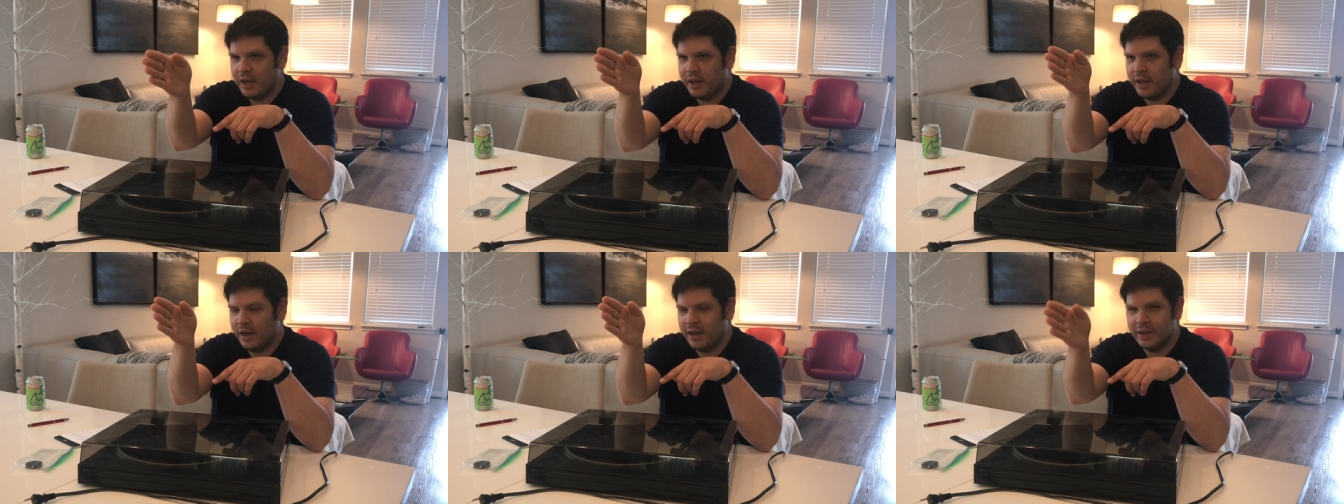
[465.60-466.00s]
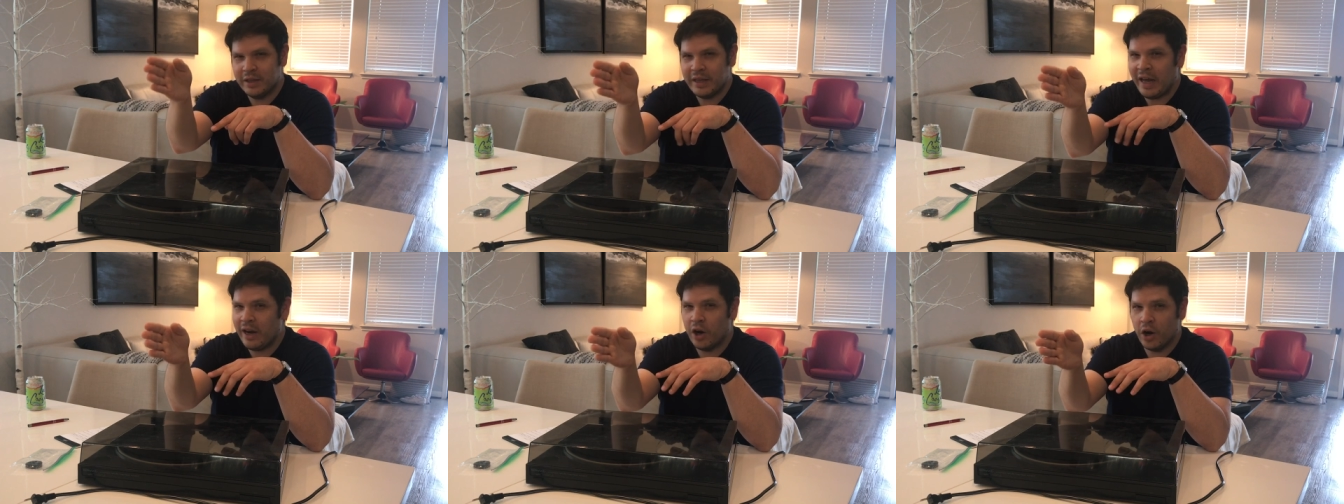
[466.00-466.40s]
and it's
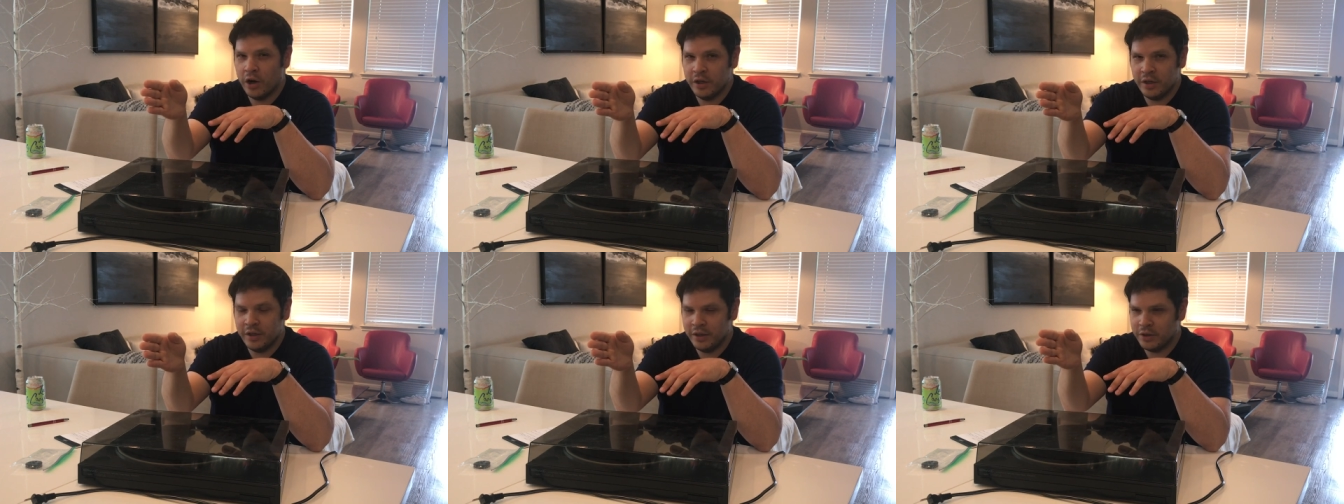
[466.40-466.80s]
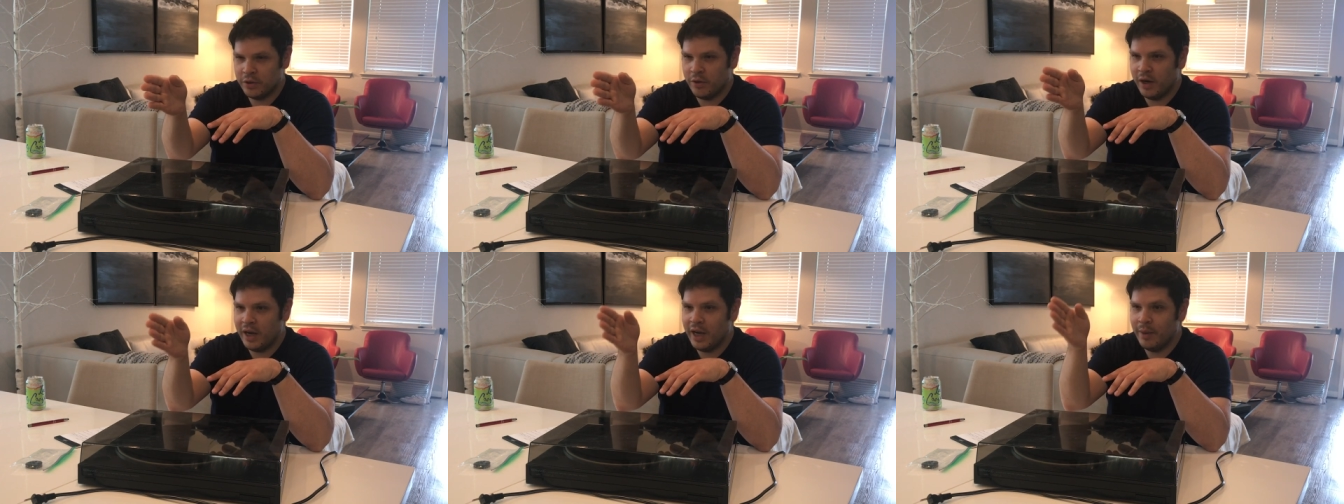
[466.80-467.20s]
kind of hard to
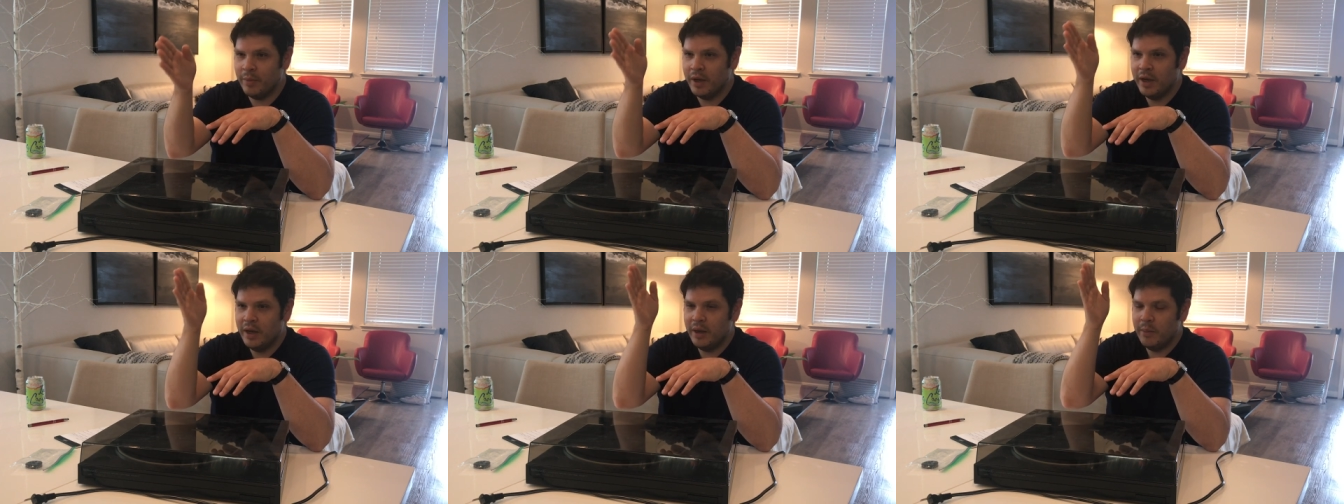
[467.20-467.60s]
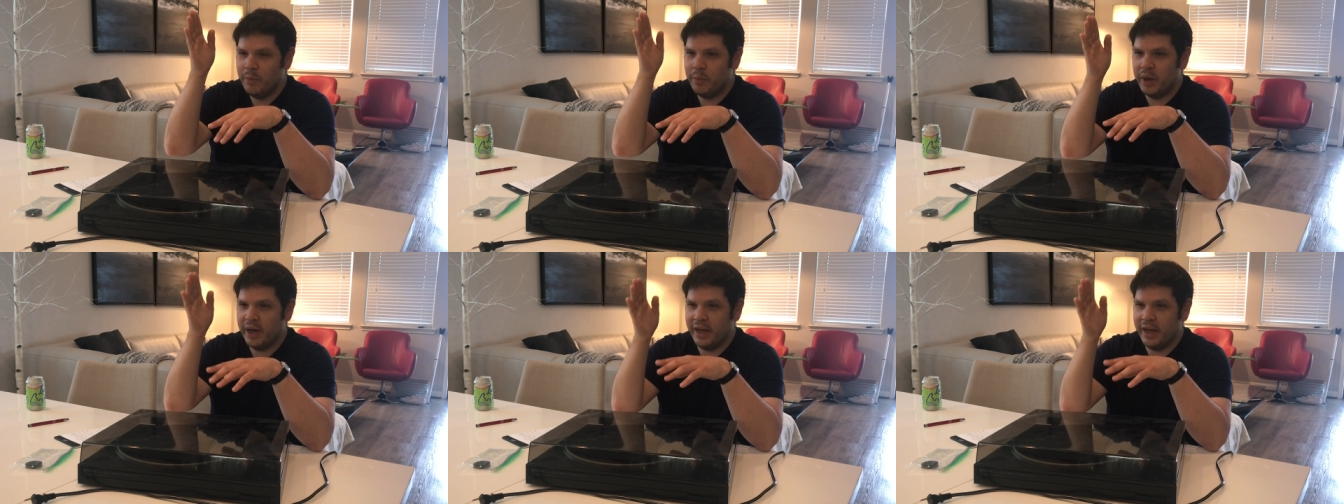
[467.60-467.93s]
describe but